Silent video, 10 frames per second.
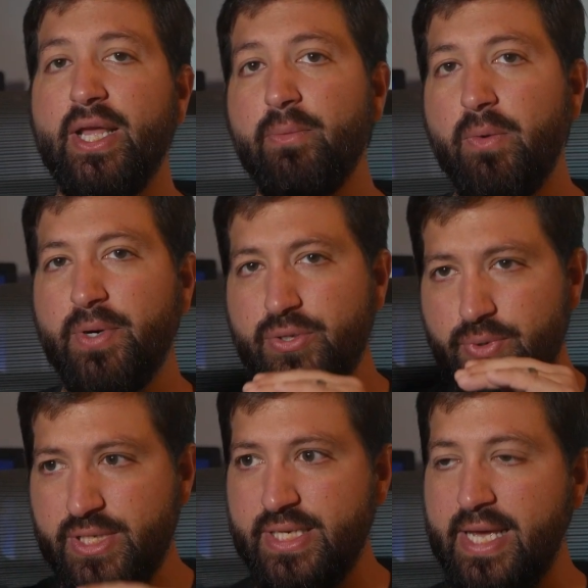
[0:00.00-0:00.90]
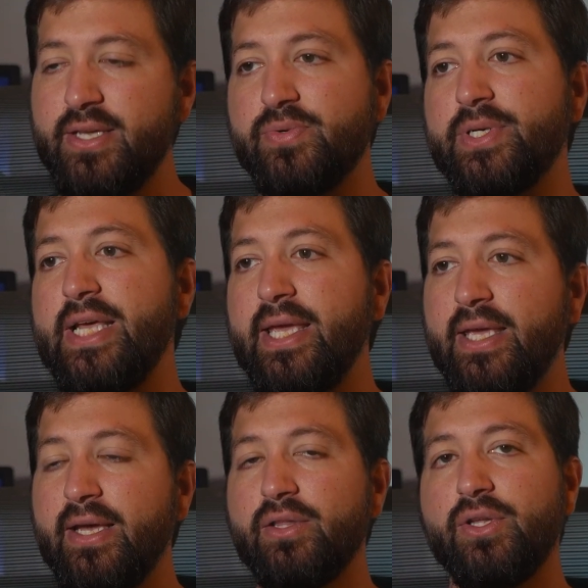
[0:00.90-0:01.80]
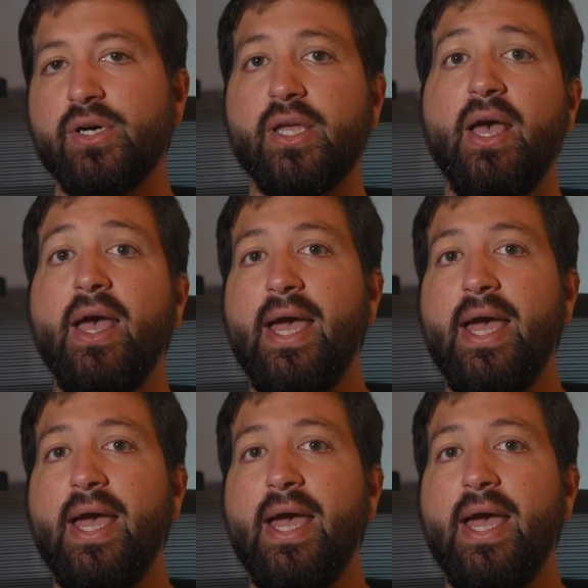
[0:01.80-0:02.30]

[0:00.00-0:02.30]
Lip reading: And what we're doing today is we're taking a look